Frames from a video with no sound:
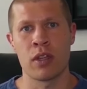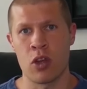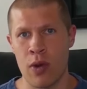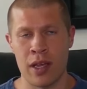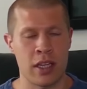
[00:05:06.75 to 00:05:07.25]

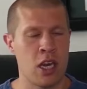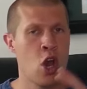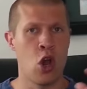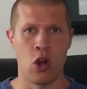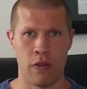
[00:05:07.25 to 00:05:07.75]
really
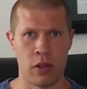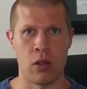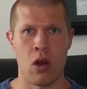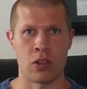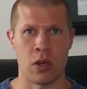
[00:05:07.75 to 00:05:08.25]
greatly over
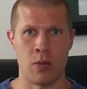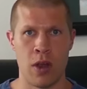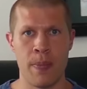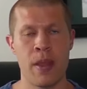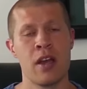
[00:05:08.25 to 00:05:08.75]
the long term,
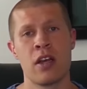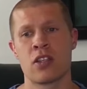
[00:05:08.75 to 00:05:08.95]
right?